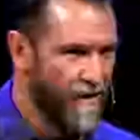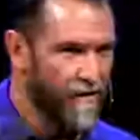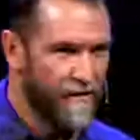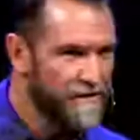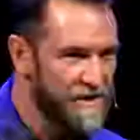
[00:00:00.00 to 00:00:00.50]
Or
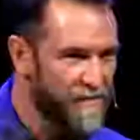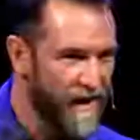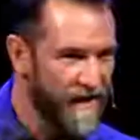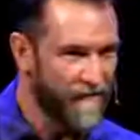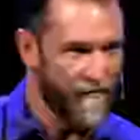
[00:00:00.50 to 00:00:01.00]
are you just
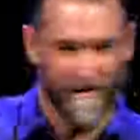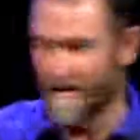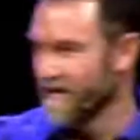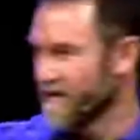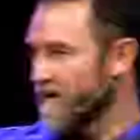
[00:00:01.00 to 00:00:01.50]
praying for
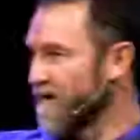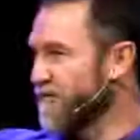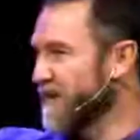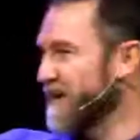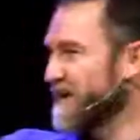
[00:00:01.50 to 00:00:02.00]
the comfort,